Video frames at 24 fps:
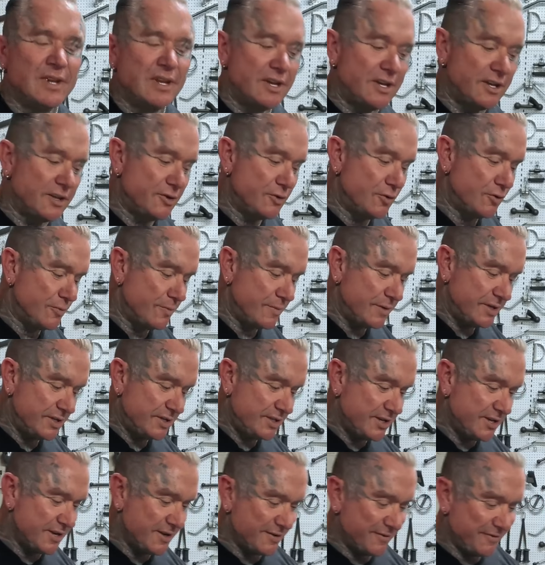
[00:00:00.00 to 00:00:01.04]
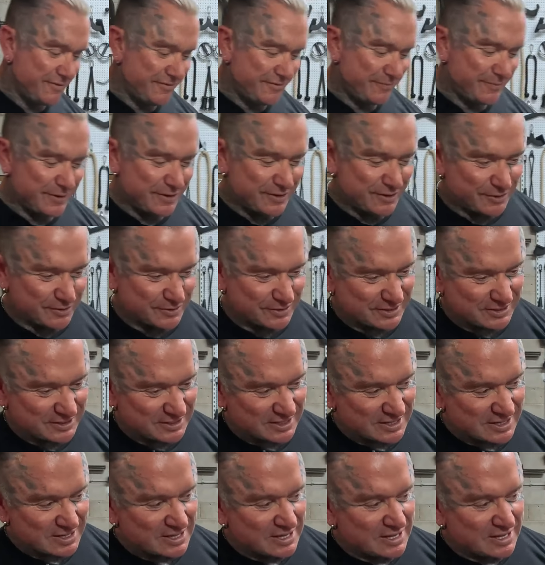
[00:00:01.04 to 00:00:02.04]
I taught myself, because